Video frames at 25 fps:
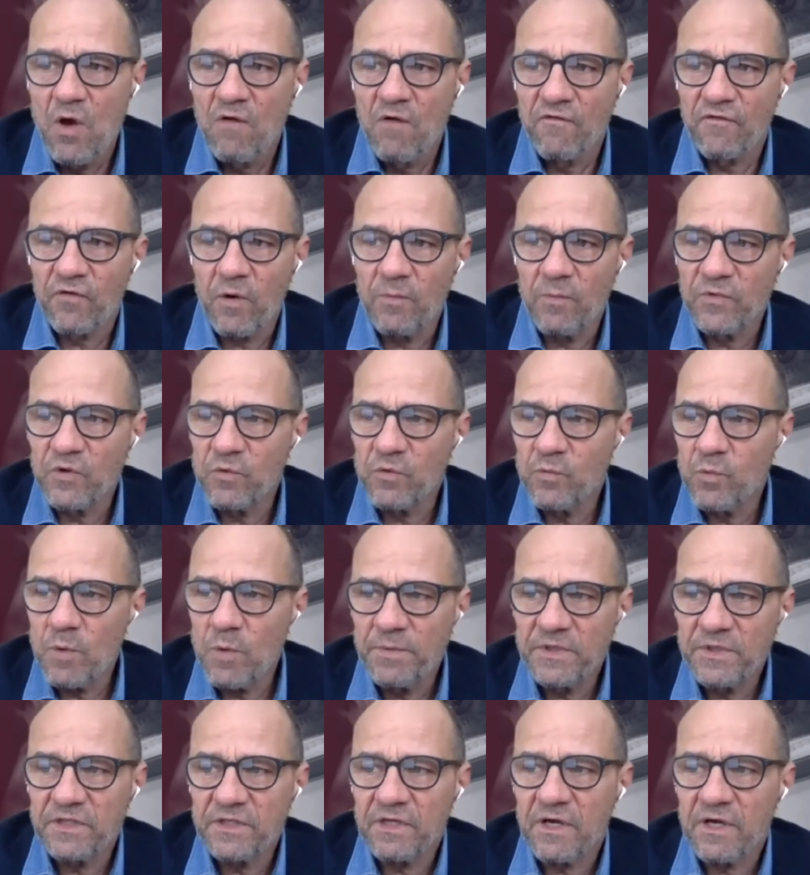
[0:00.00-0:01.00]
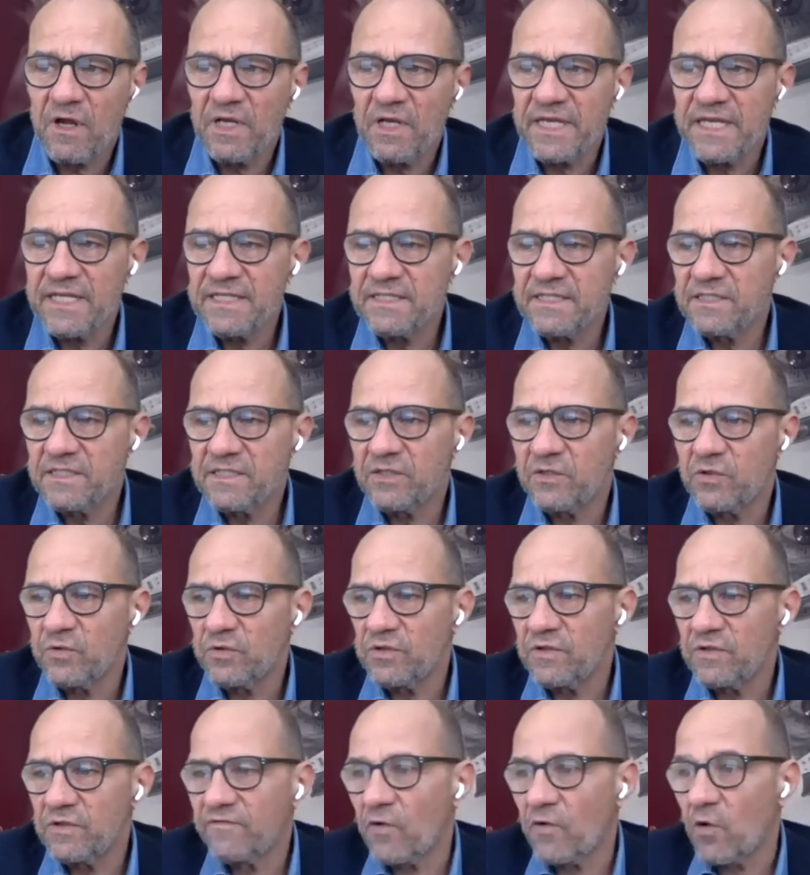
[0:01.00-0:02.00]
from the Wuppertal
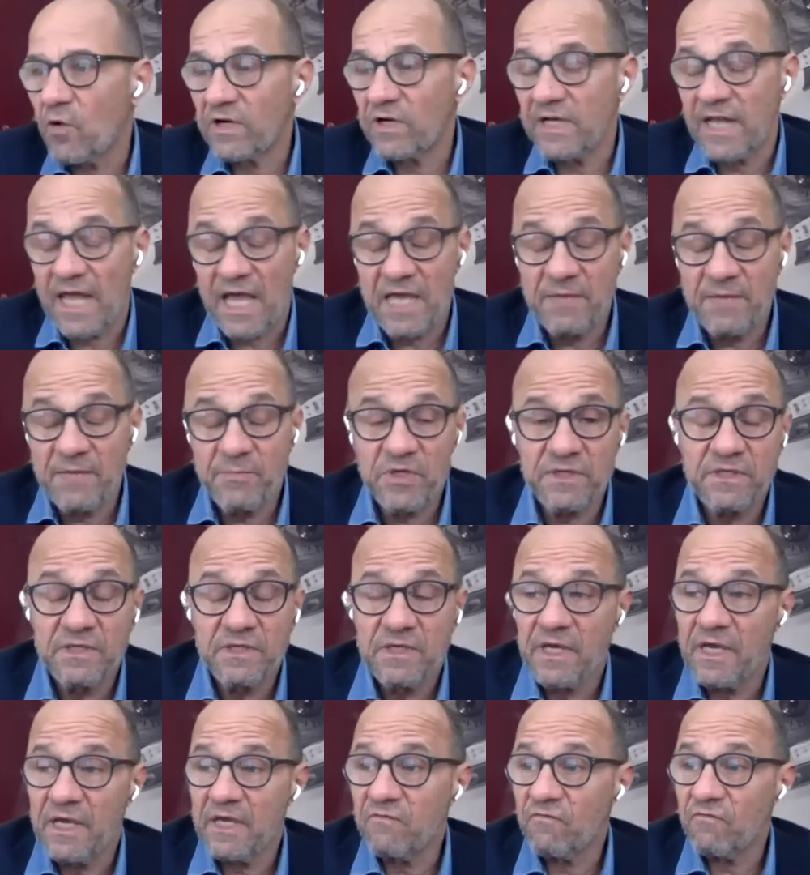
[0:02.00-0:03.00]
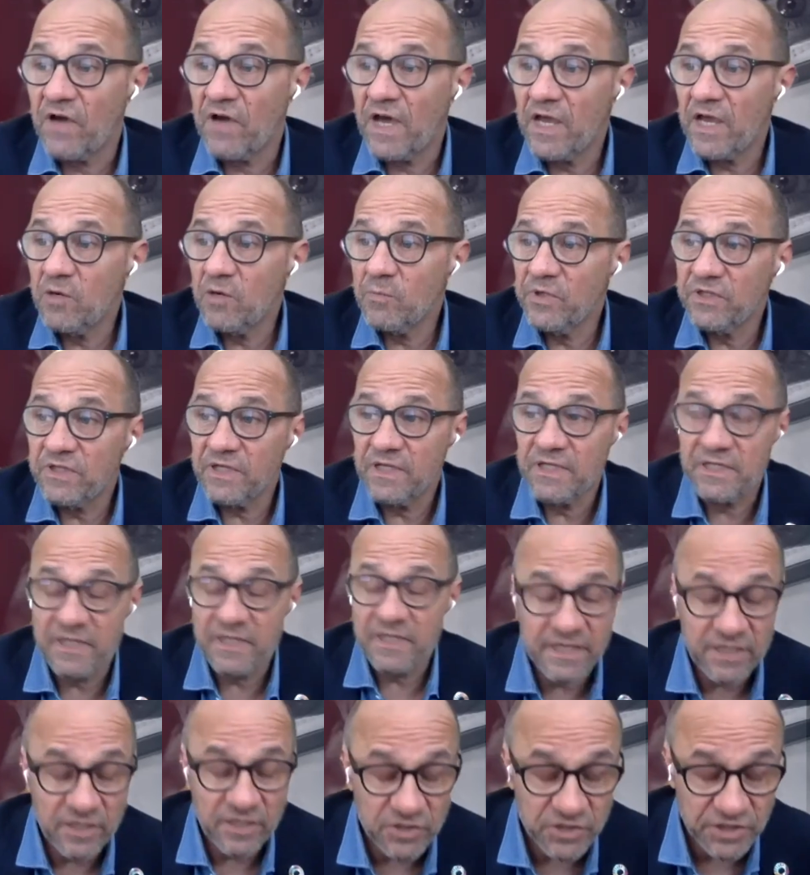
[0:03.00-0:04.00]
Institute for Climate, Environment and
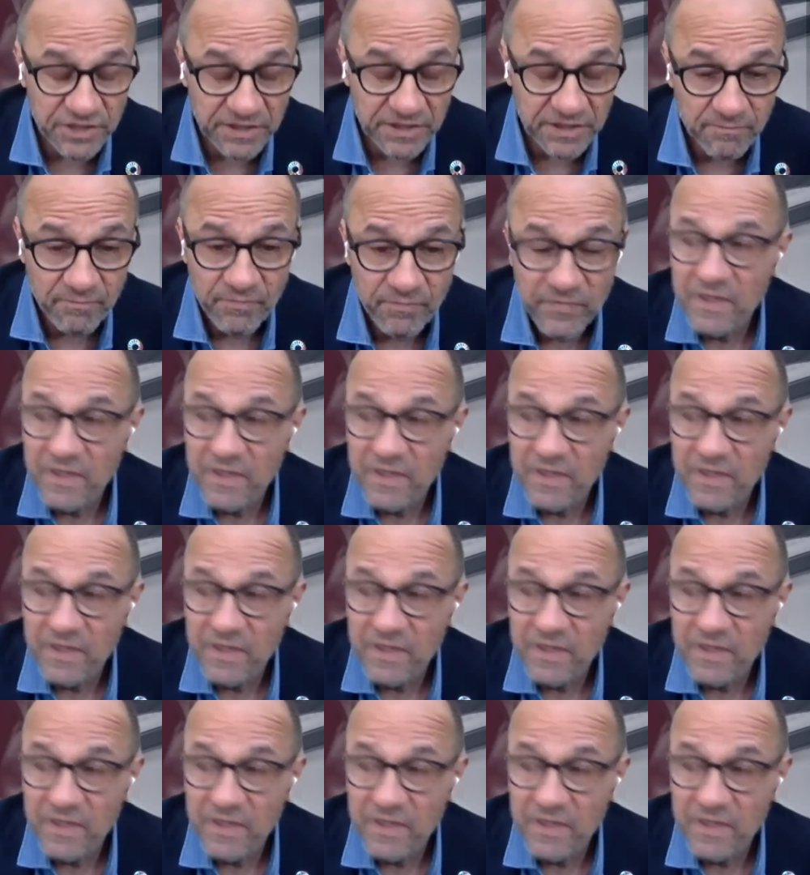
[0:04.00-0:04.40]
Energy.